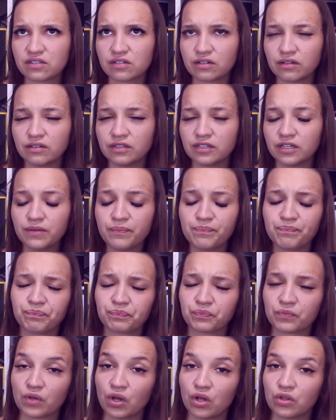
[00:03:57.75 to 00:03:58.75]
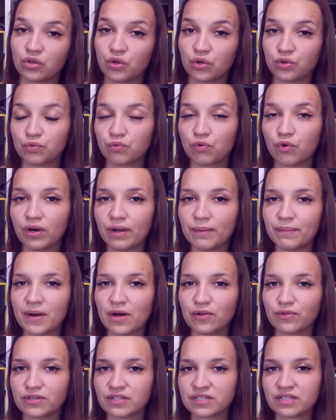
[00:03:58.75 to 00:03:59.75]
dirty don't worry
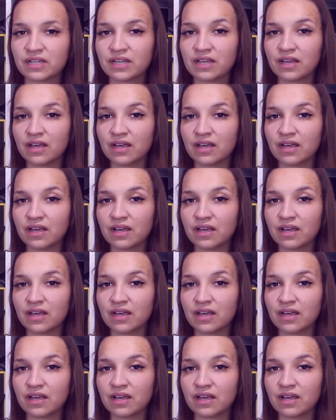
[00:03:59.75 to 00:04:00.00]
about this.